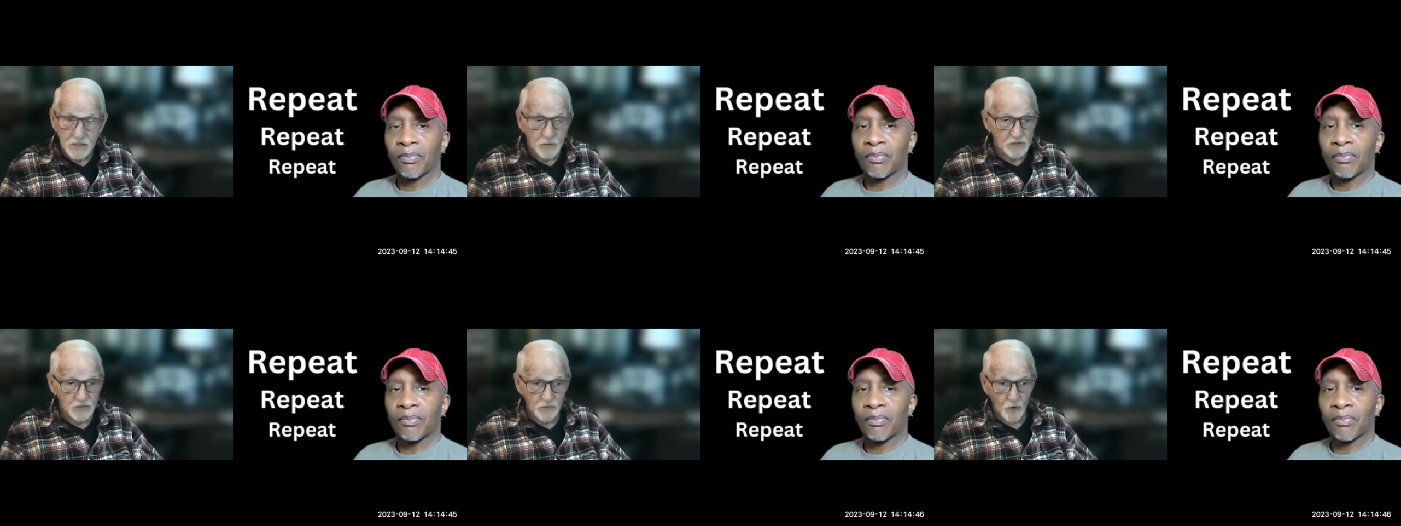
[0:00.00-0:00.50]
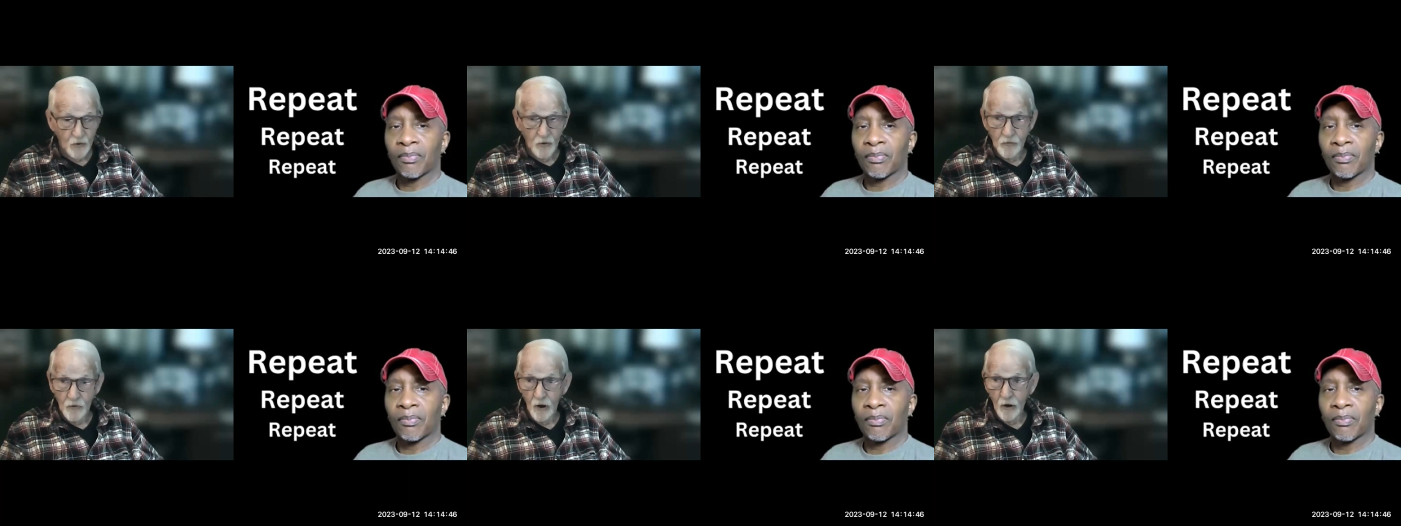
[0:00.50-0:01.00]
Speaker 1: Someone says,
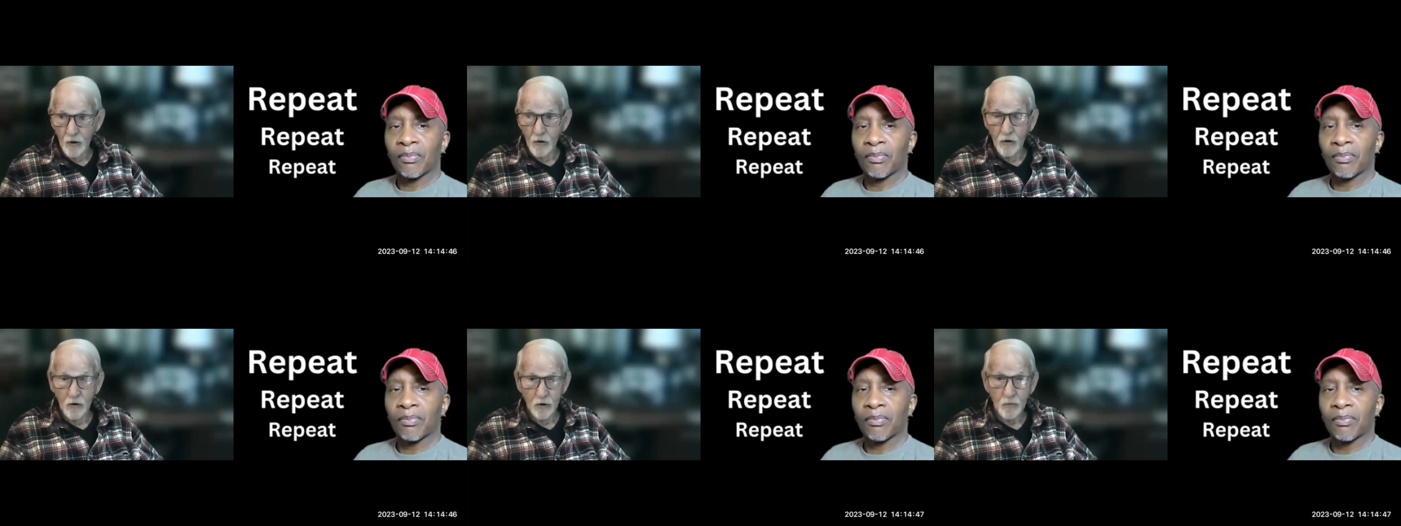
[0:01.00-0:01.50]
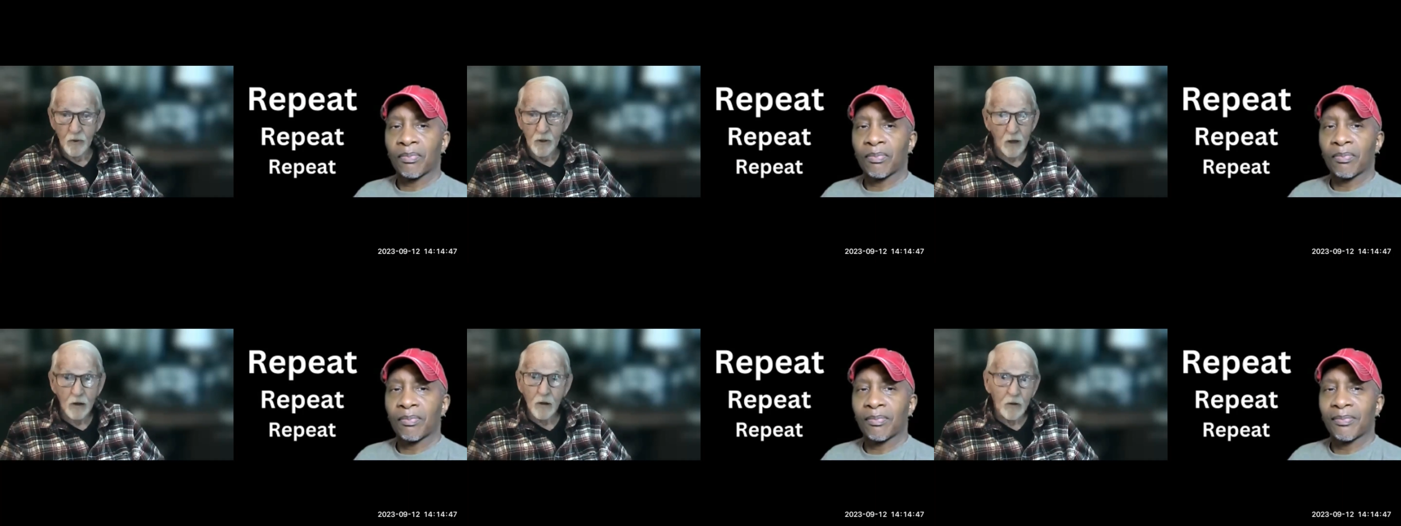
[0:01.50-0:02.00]
Well, for how long?
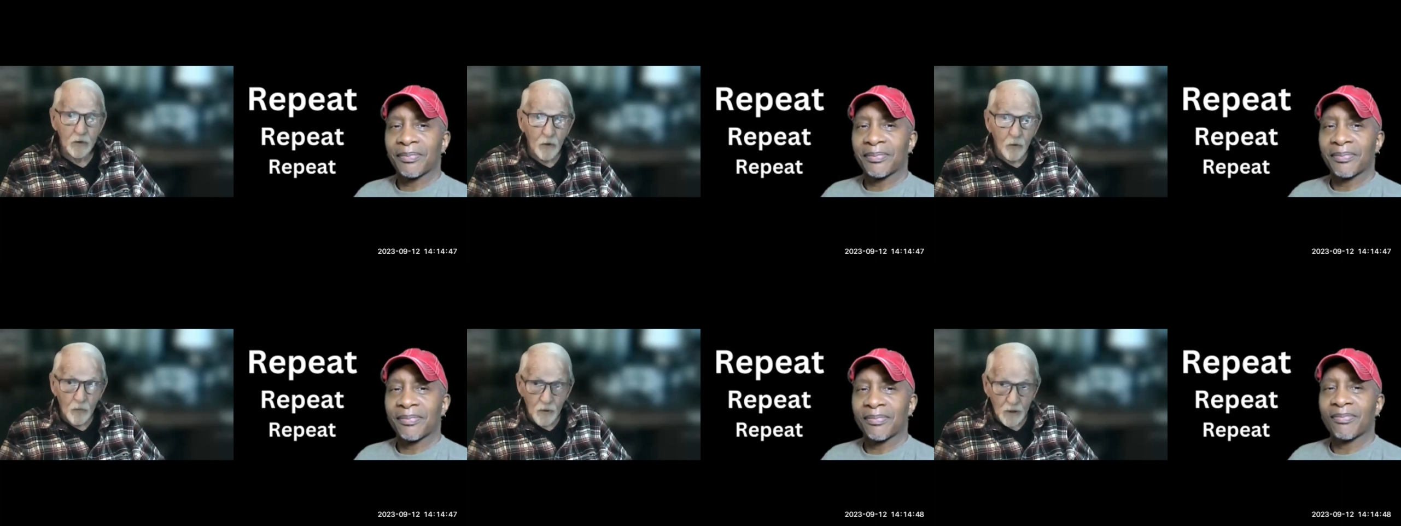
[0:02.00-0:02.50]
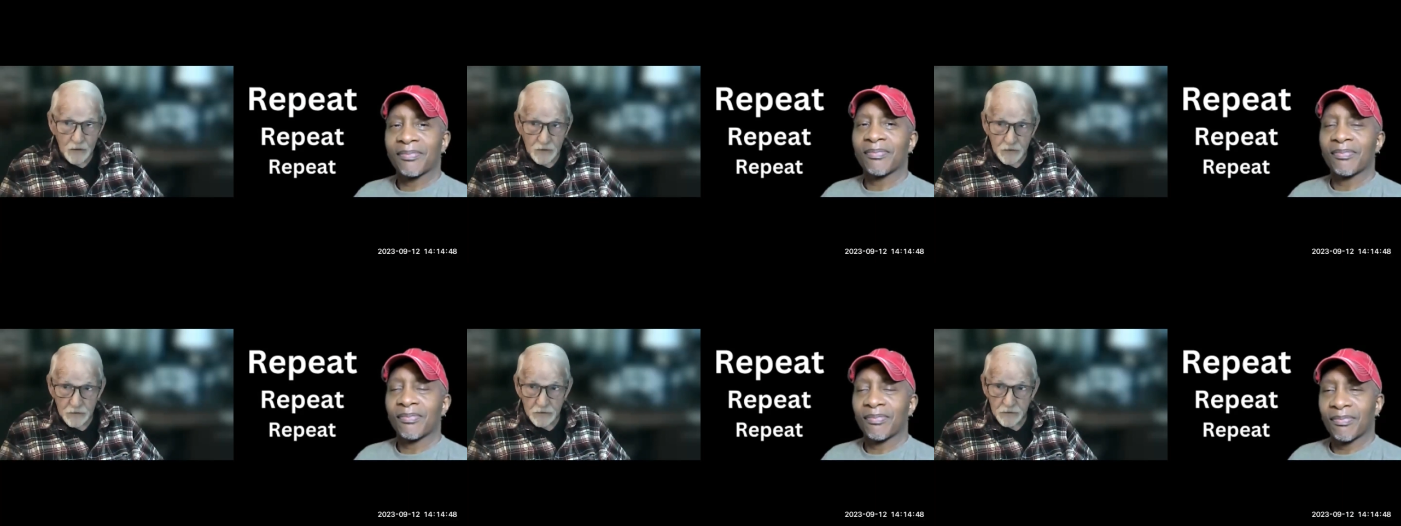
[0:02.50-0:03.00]
Well, how long you hold that
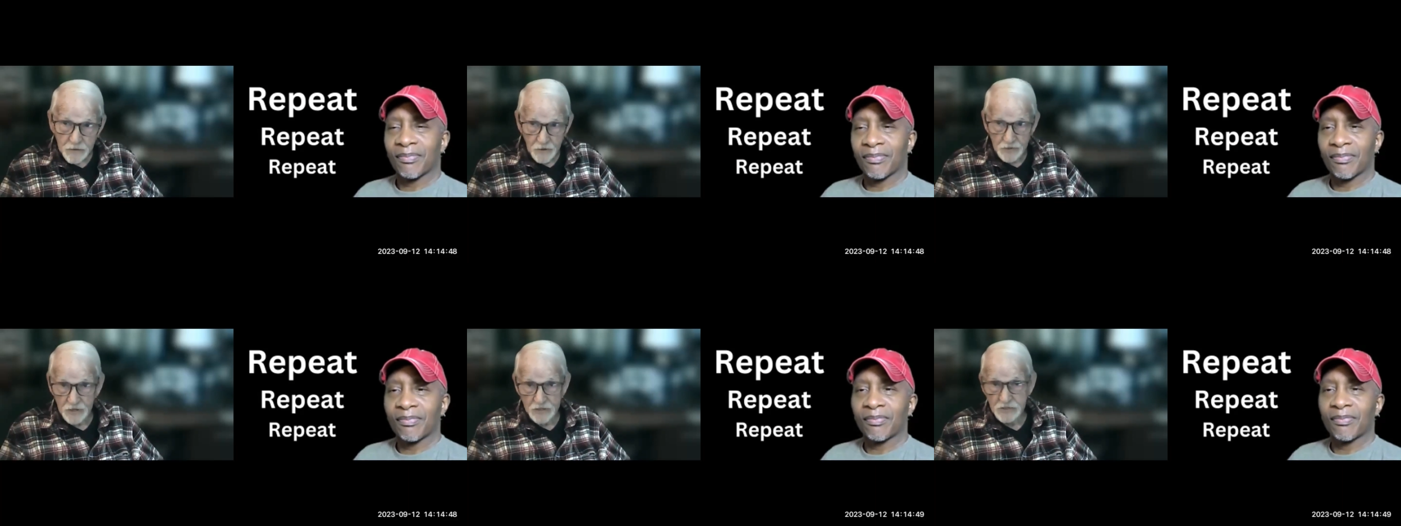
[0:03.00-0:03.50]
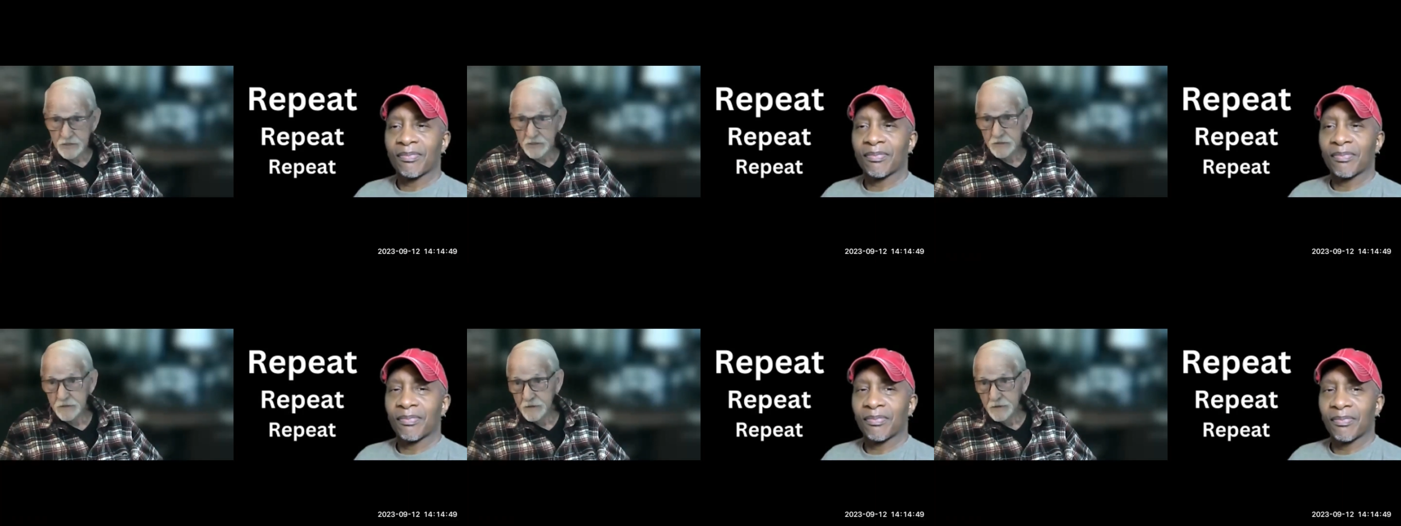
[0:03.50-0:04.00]
your
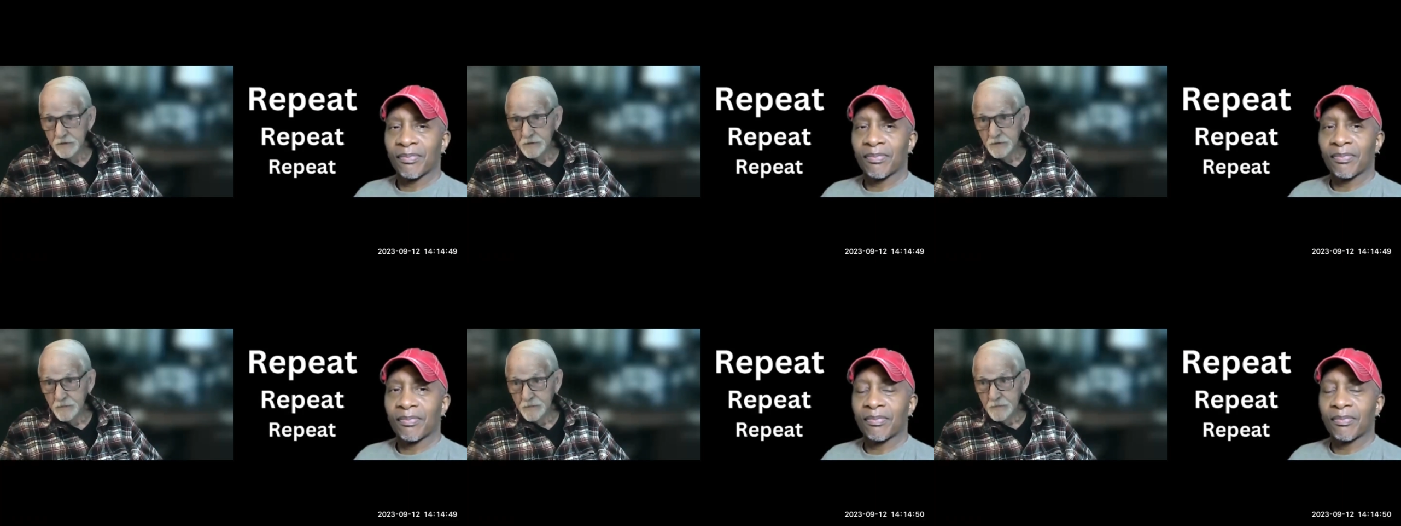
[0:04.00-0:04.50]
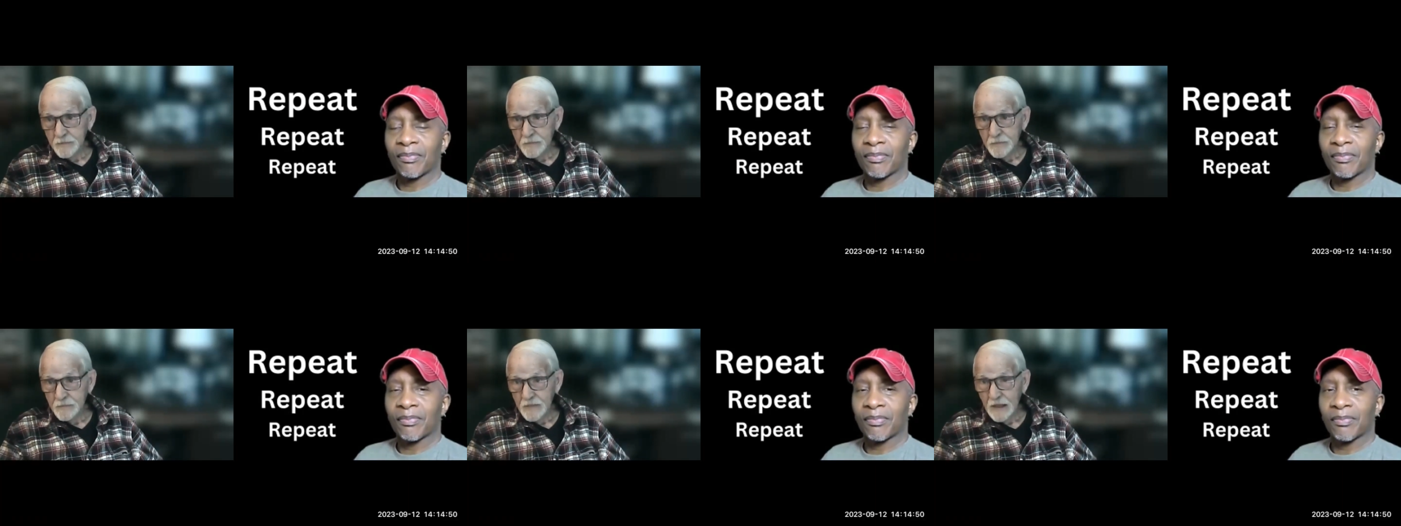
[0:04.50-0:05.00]
attention.
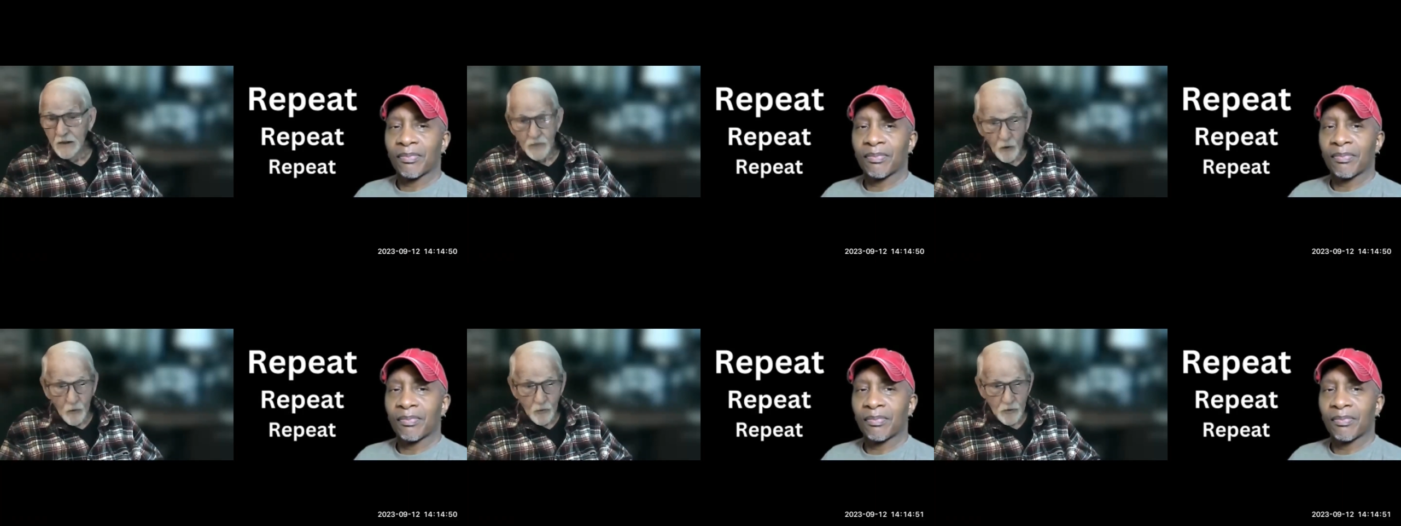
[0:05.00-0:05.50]
if you